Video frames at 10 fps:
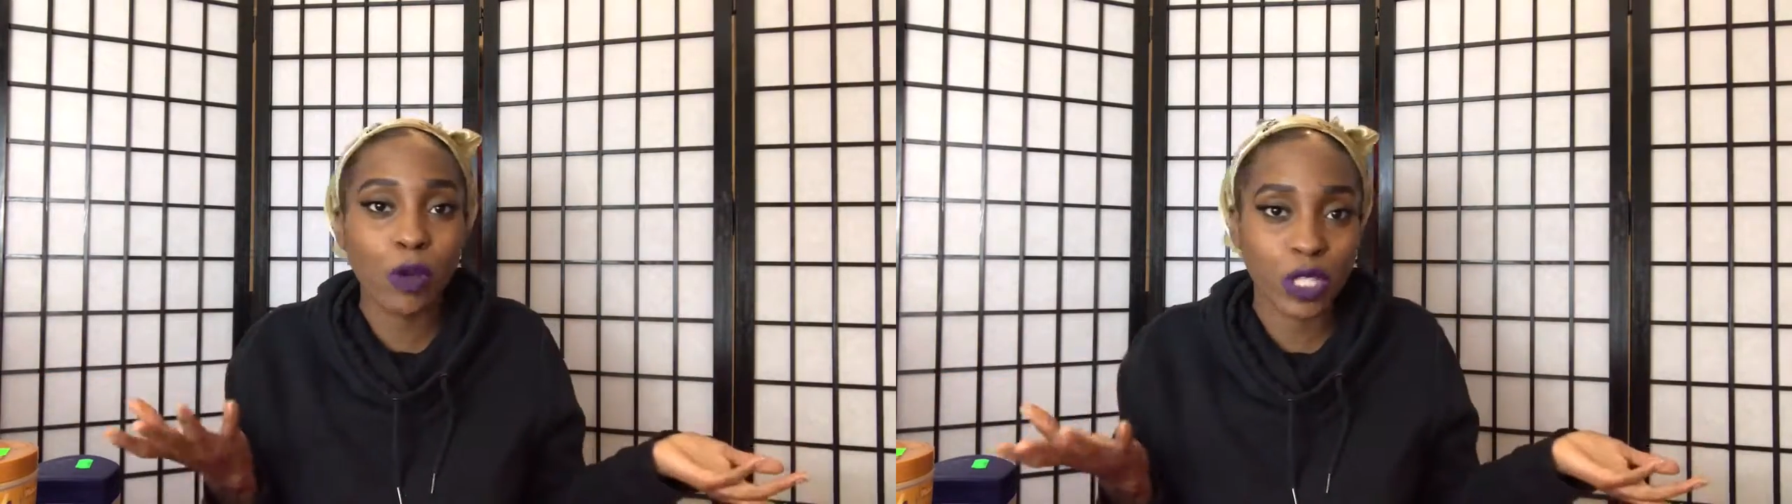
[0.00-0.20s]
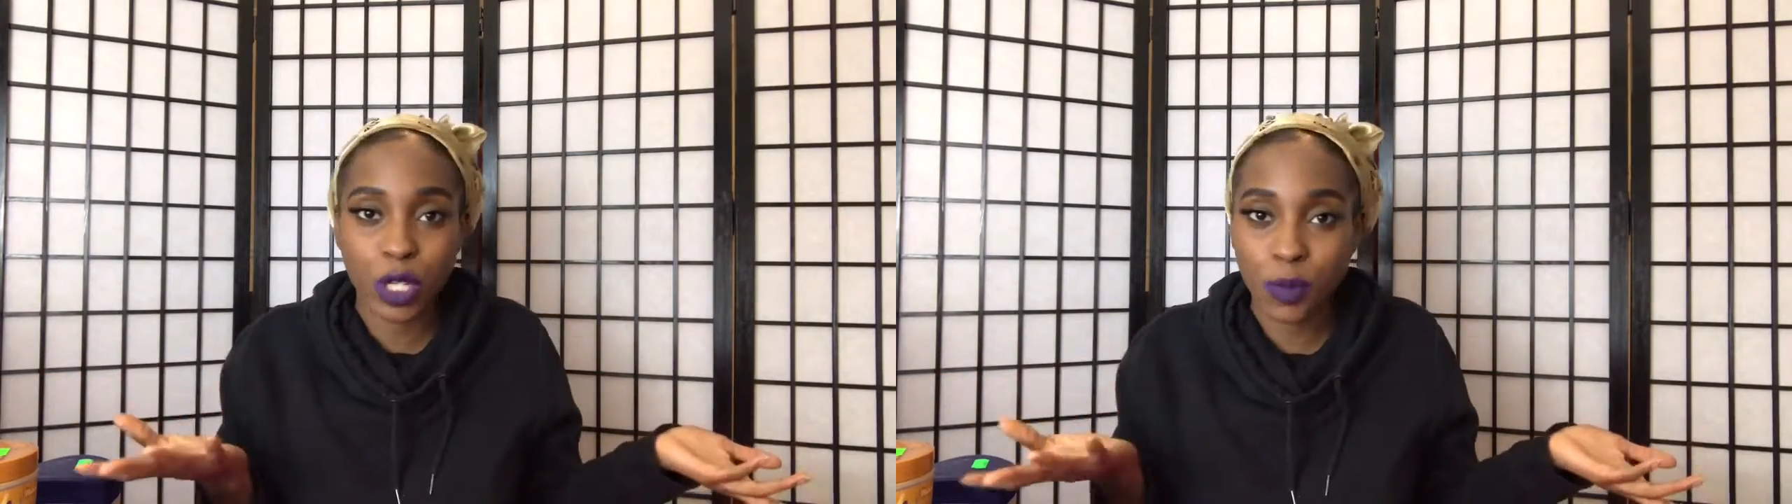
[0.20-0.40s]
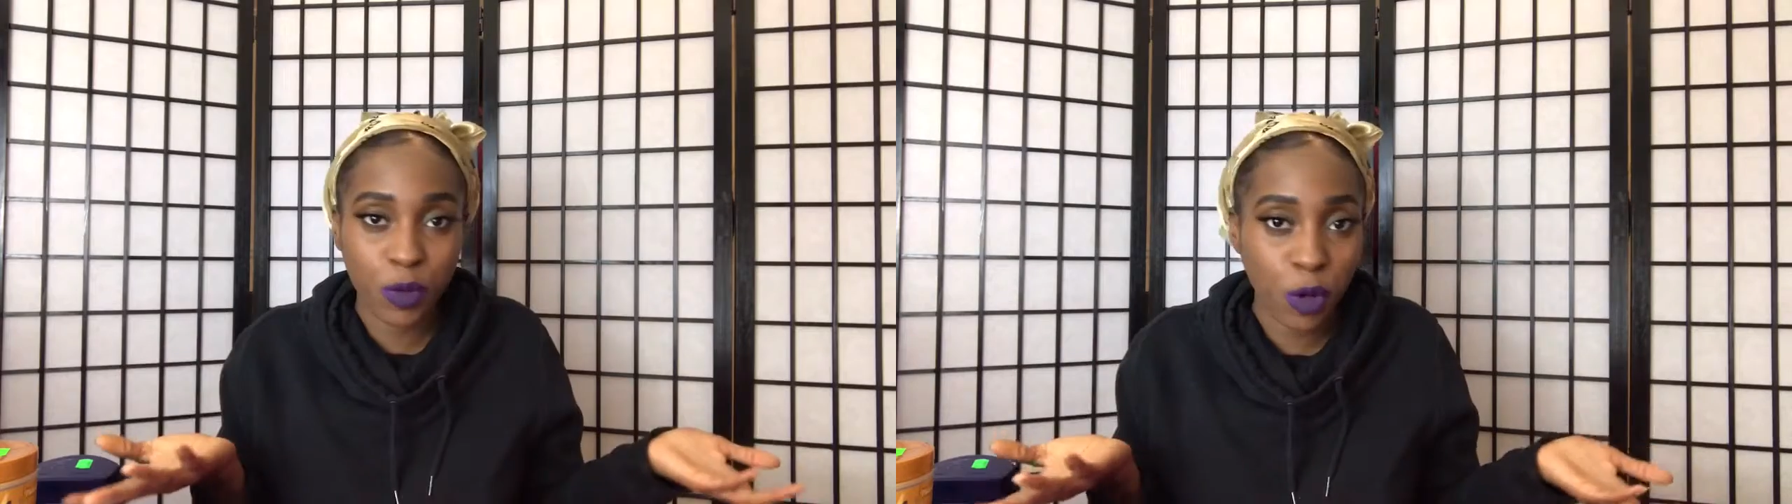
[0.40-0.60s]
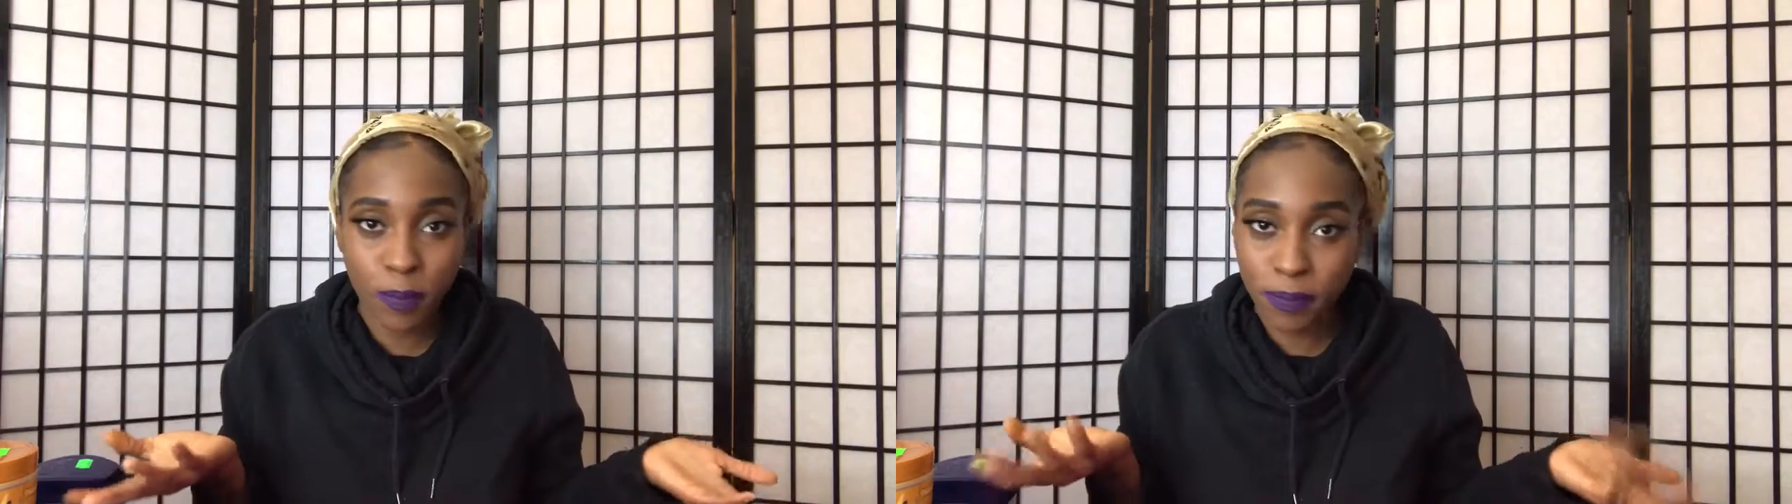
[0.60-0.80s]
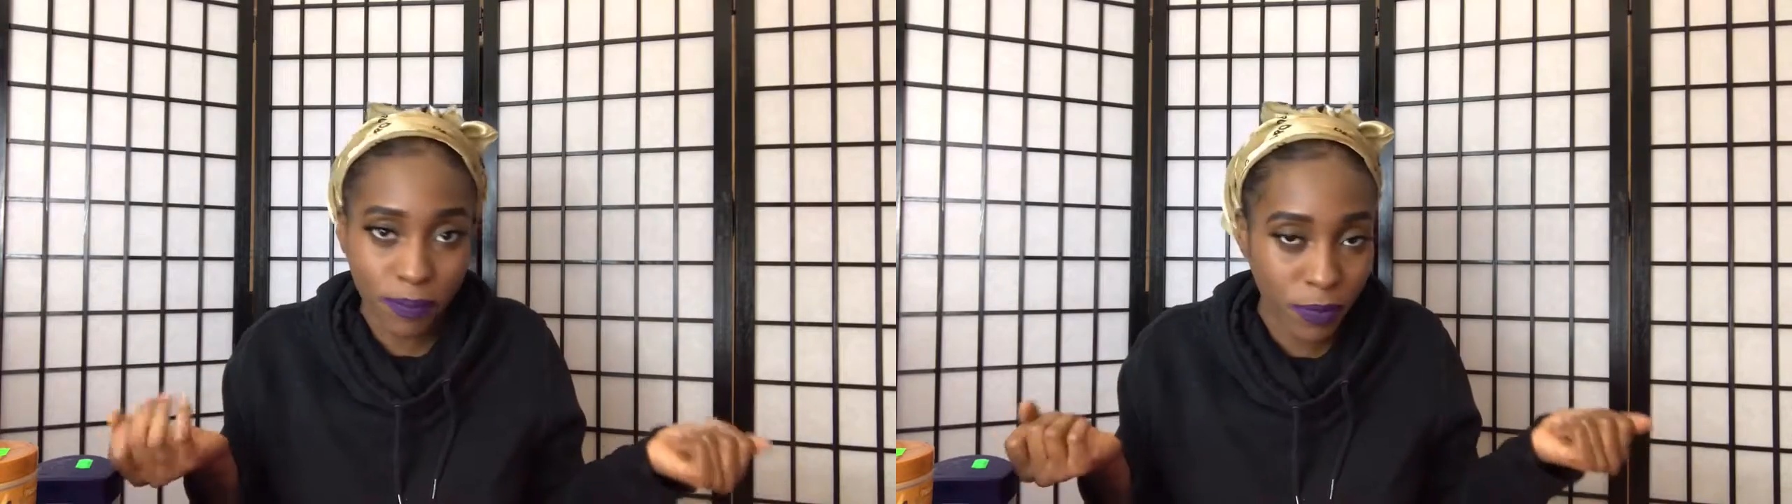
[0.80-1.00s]
wasn't gonna put
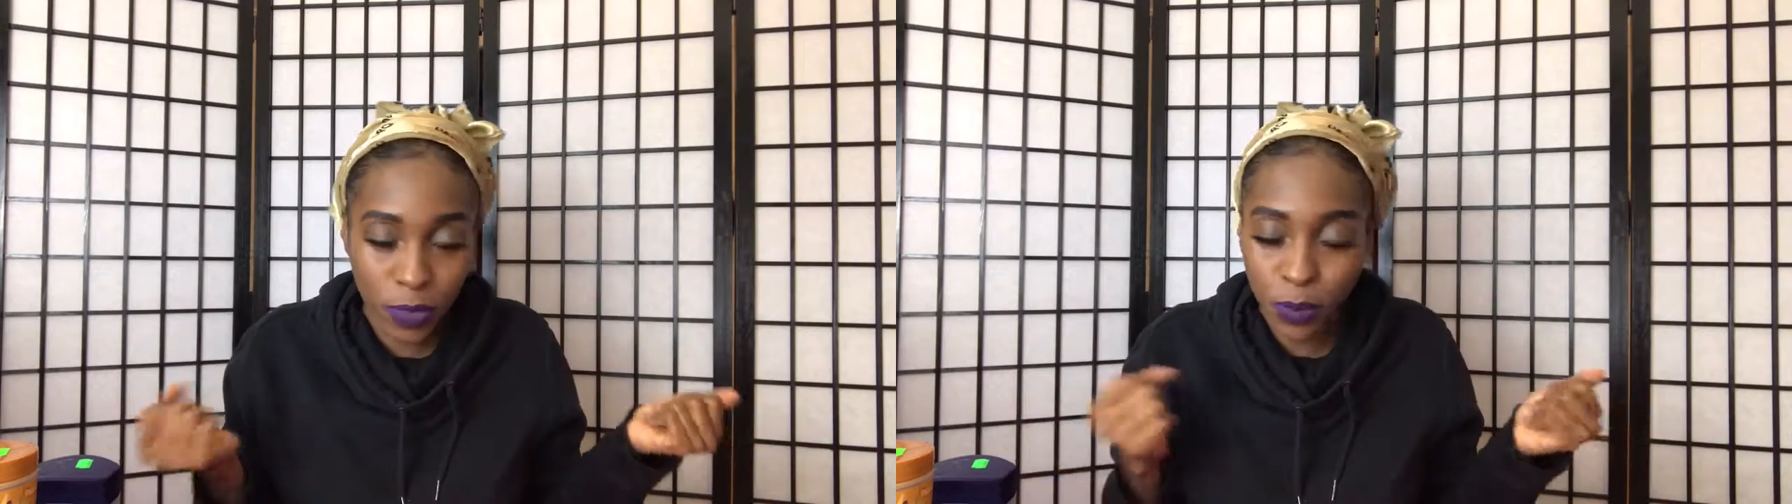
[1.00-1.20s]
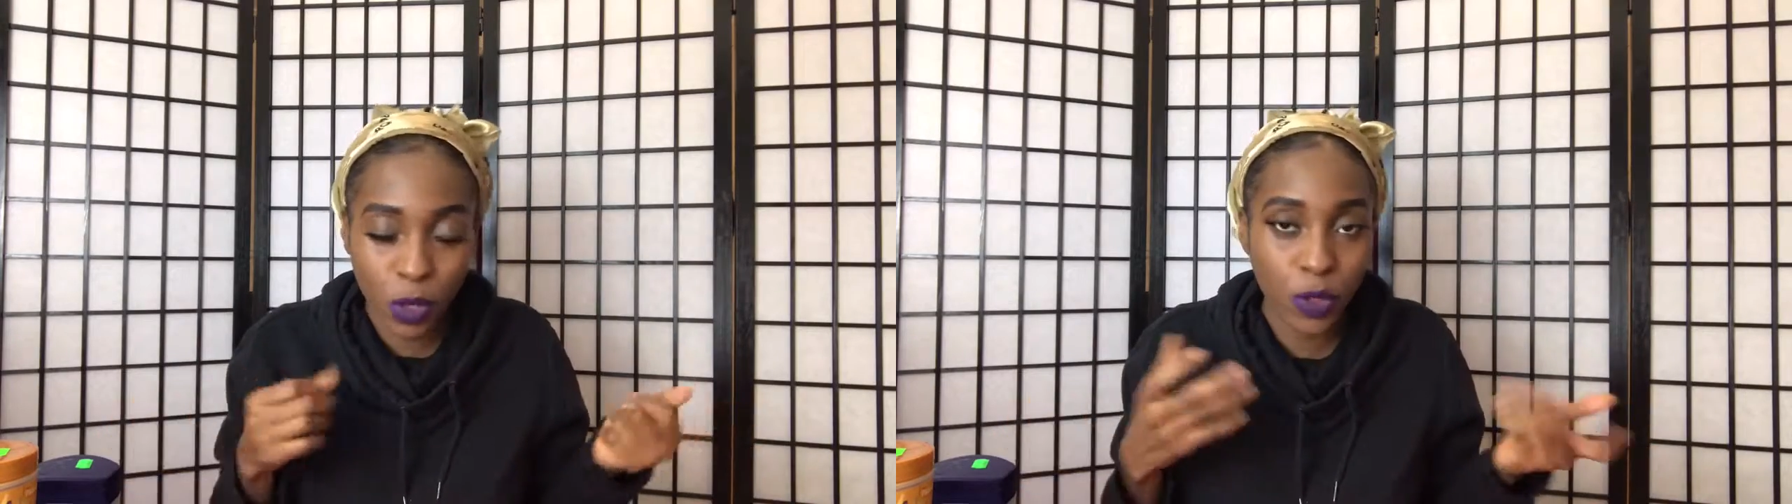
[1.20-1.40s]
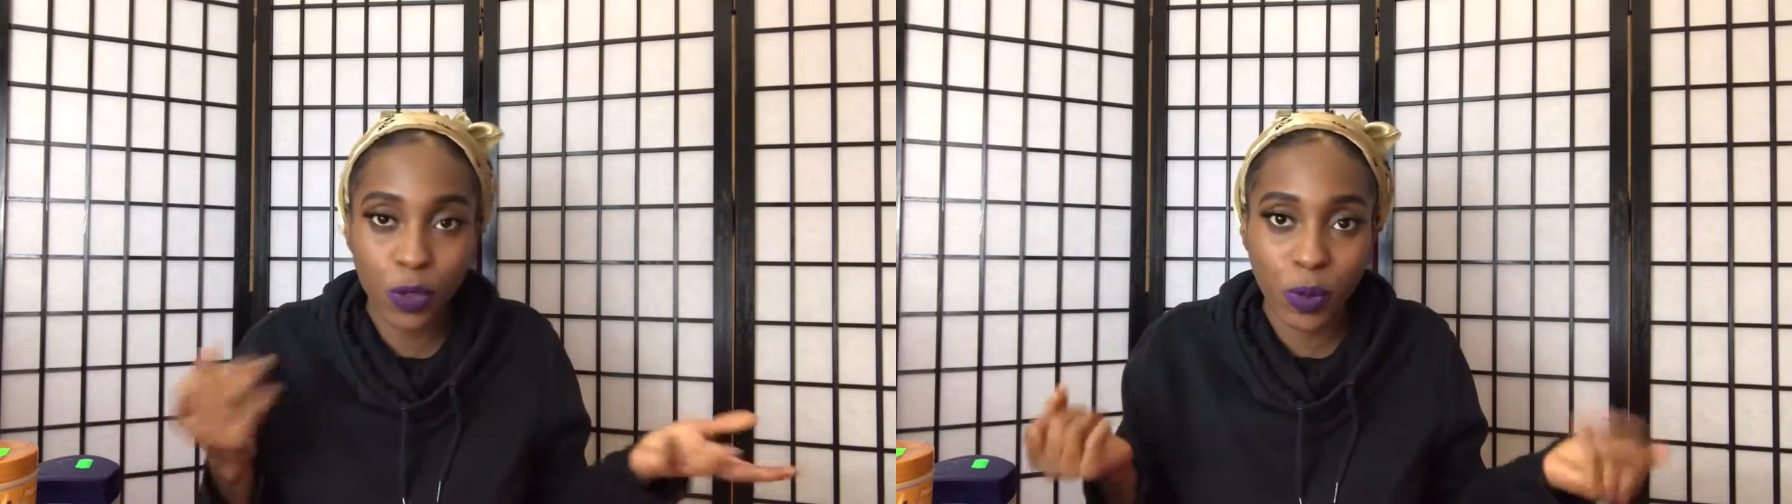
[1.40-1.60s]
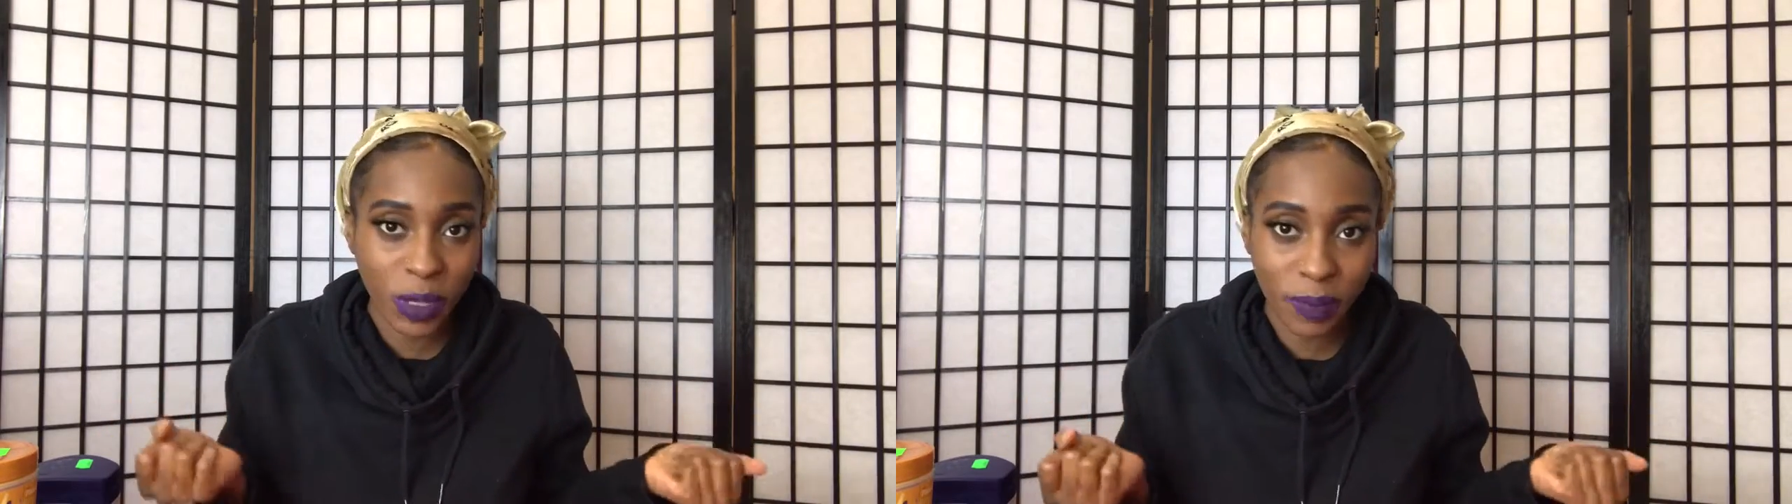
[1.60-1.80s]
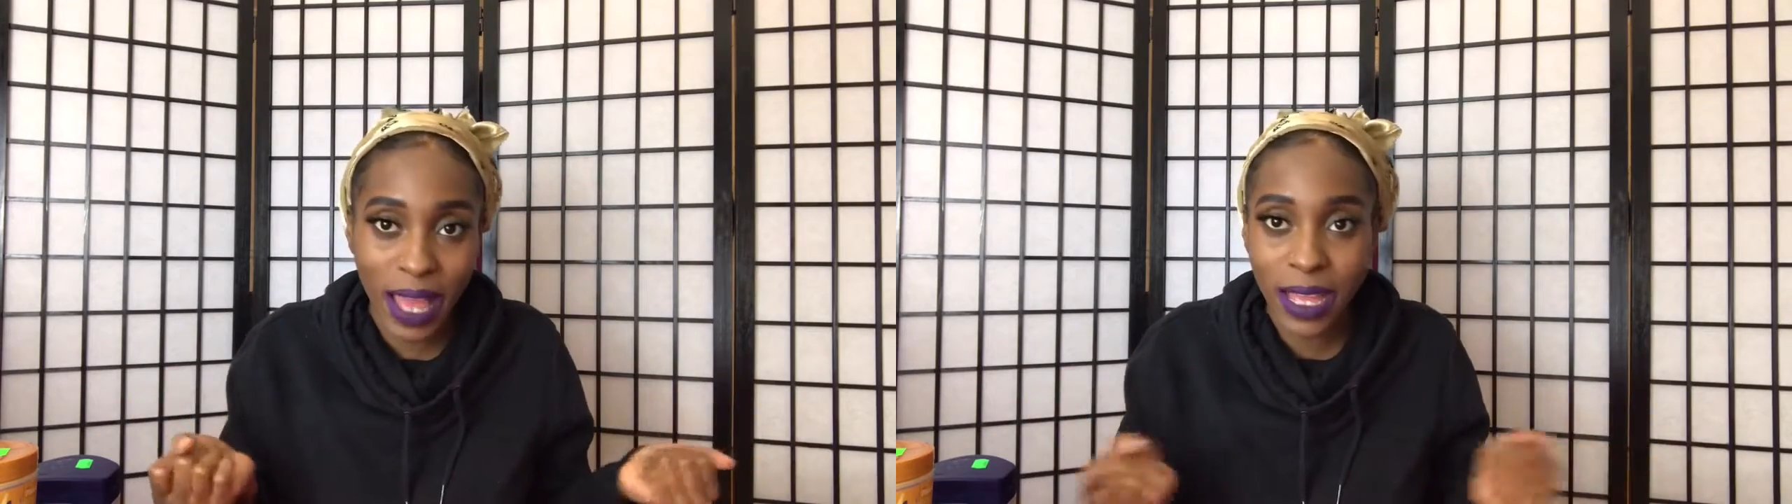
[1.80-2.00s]
on the
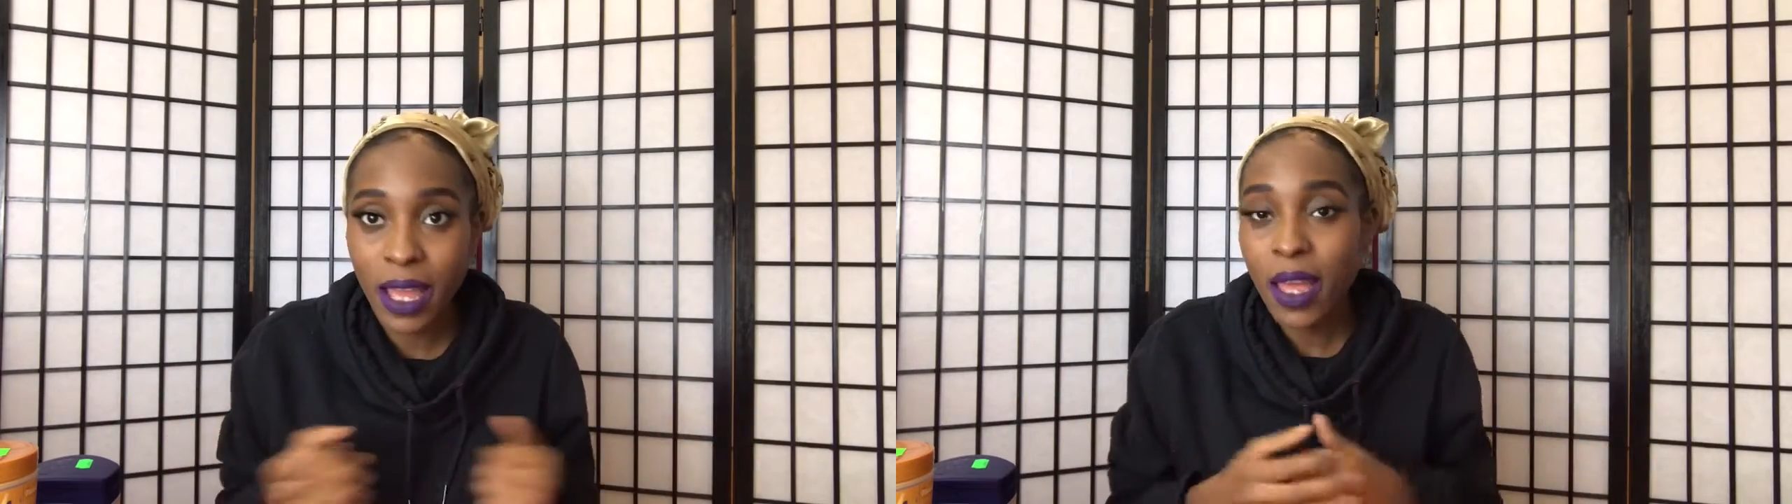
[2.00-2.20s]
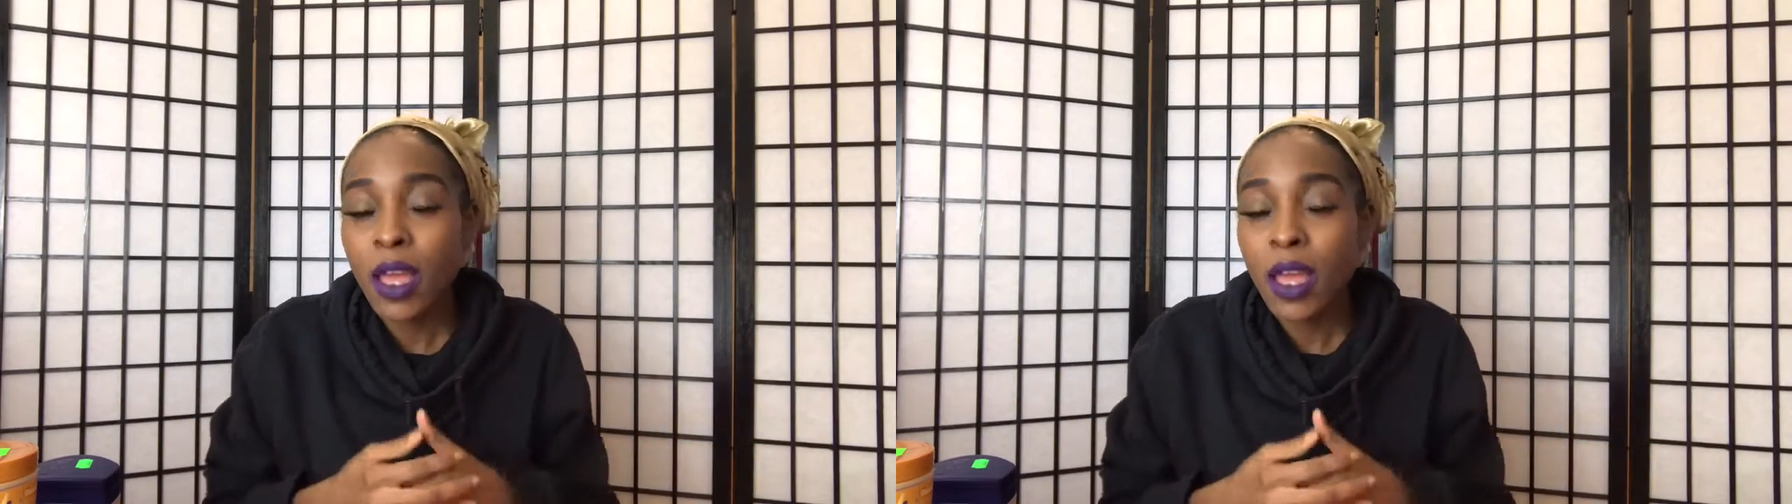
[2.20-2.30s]
wig back.